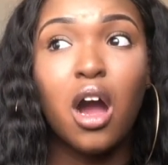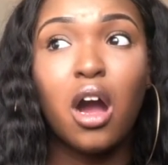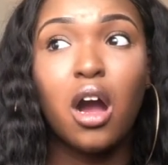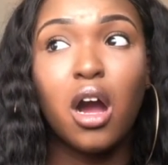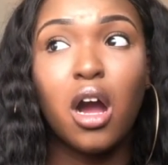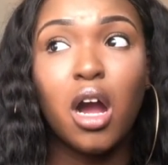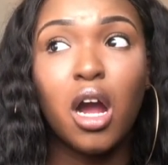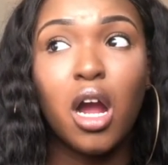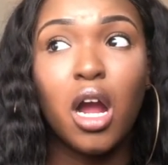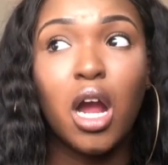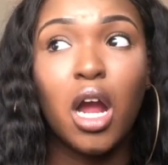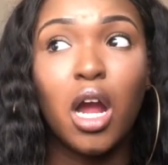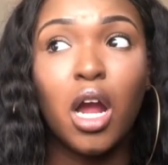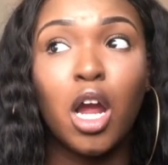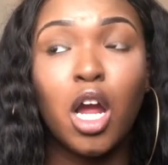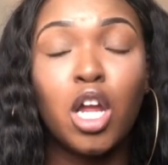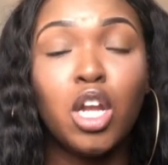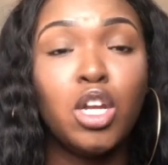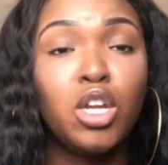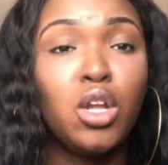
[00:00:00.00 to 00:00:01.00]

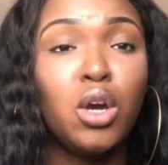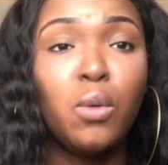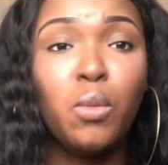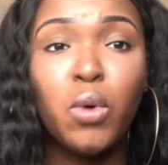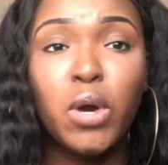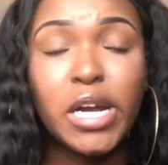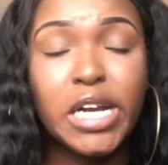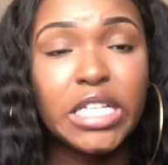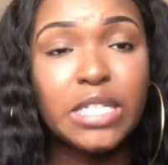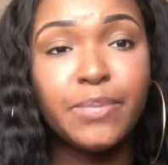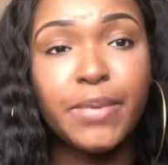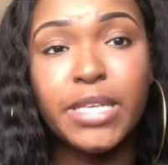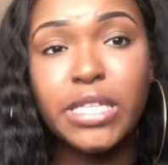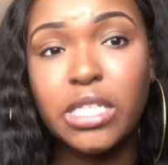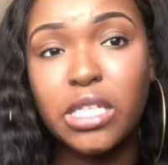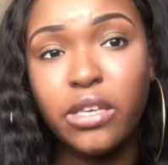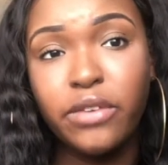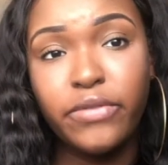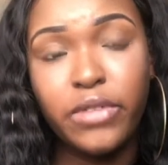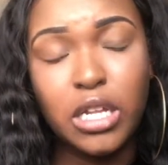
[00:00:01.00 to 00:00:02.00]
are no more
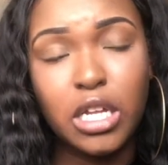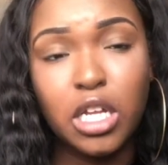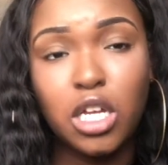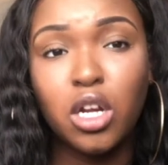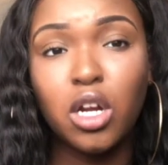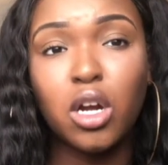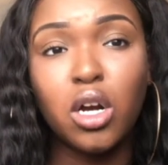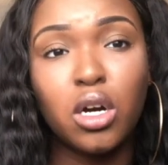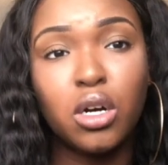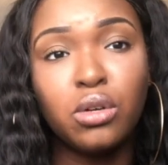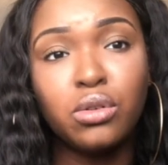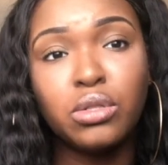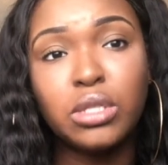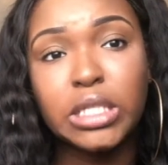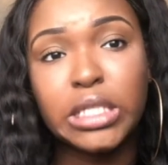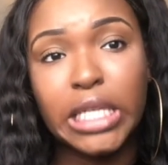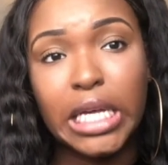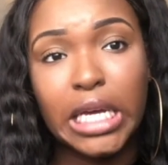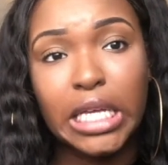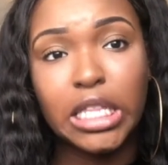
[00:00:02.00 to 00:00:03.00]
expensive than in your own
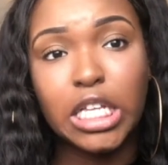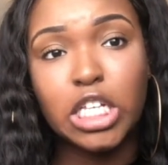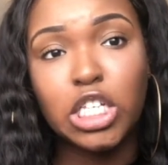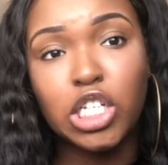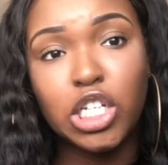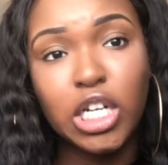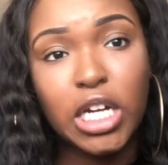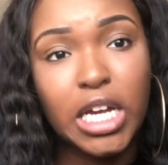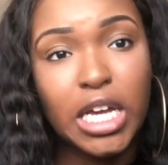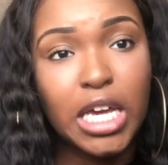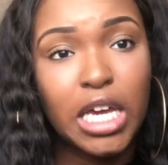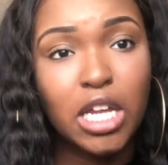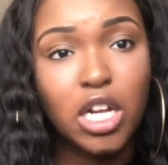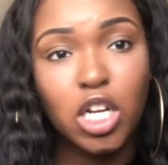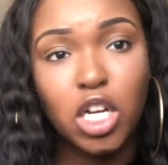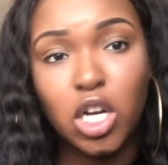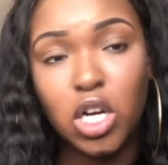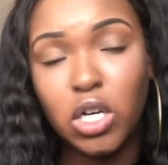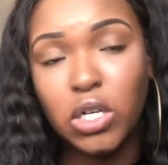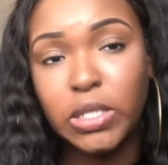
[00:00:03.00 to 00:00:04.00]
state that you're in, or
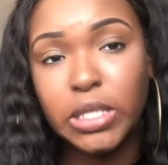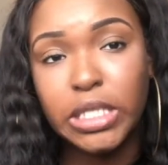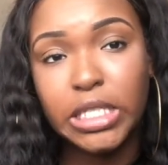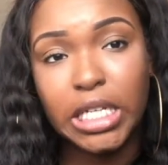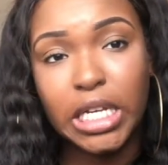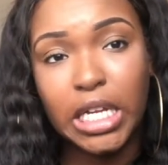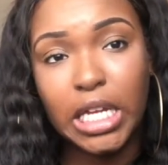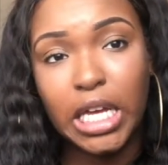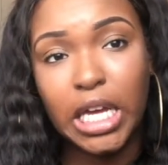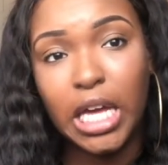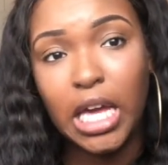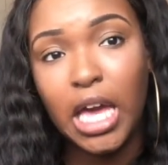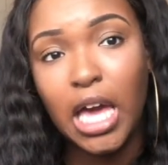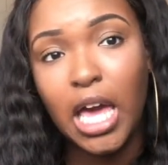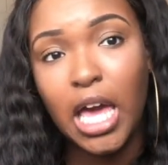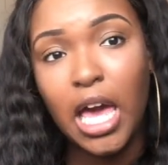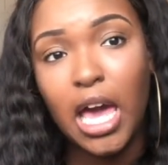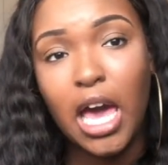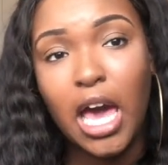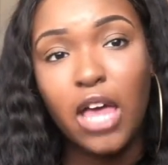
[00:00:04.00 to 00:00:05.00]
your own city.
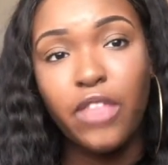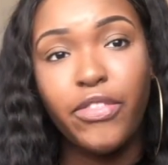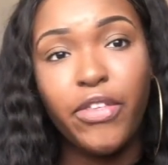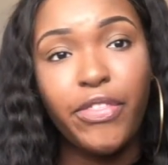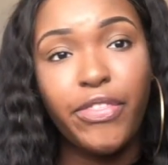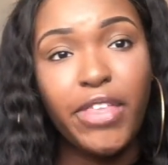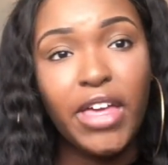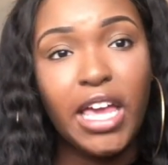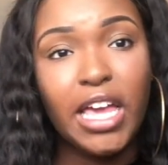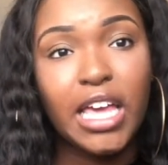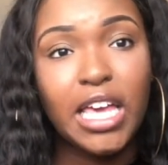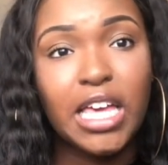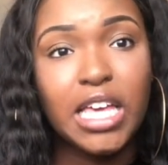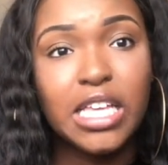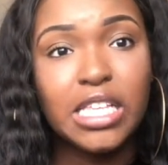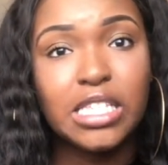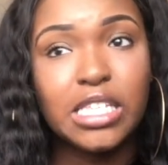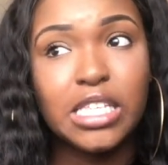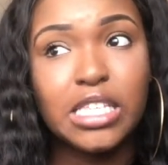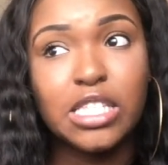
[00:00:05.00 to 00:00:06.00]
The thing
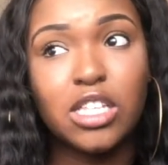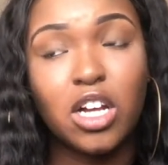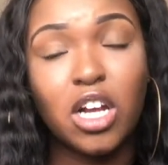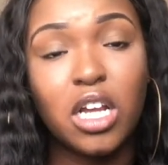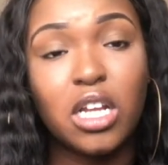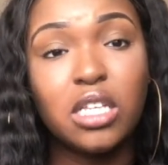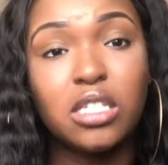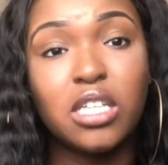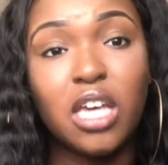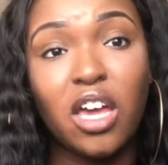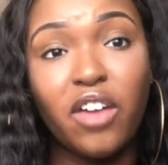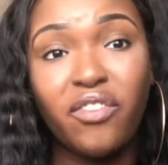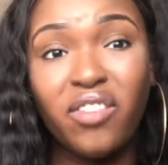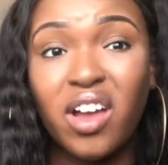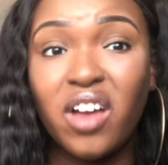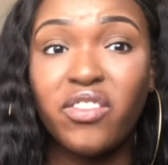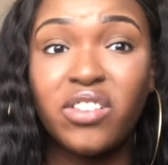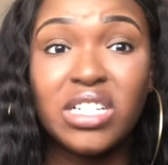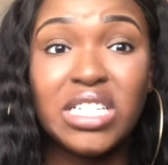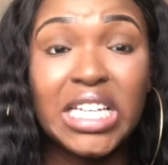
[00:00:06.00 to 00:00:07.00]
is they're gonna take
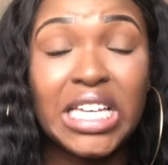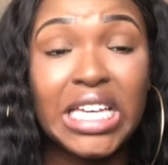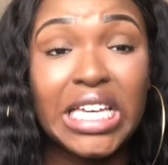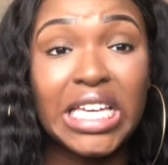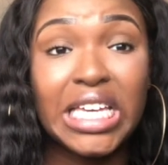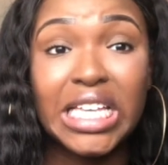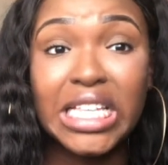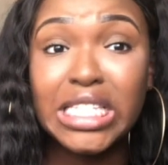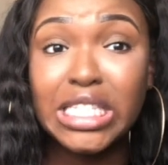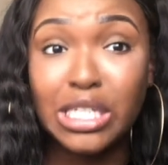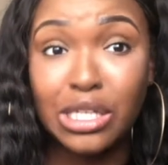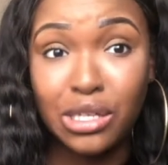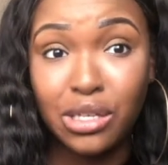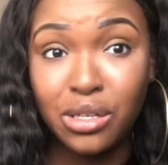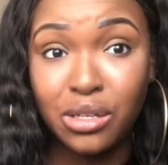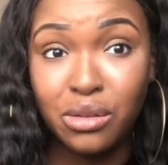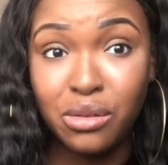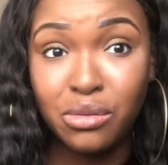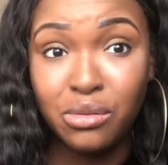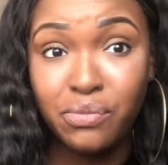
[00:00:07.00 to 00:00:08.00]
forever to get to
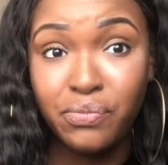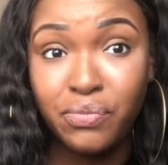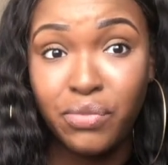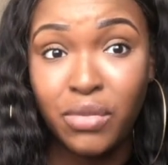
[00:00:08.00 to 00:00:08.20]
you.